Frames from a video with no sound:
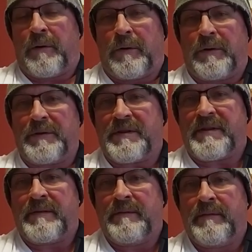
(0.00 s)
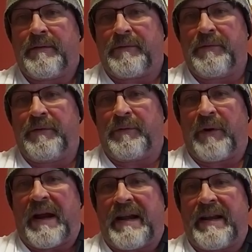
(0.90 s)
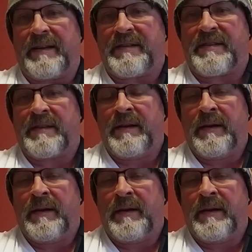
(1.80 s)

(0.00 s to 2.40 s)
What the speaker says: holes through the radius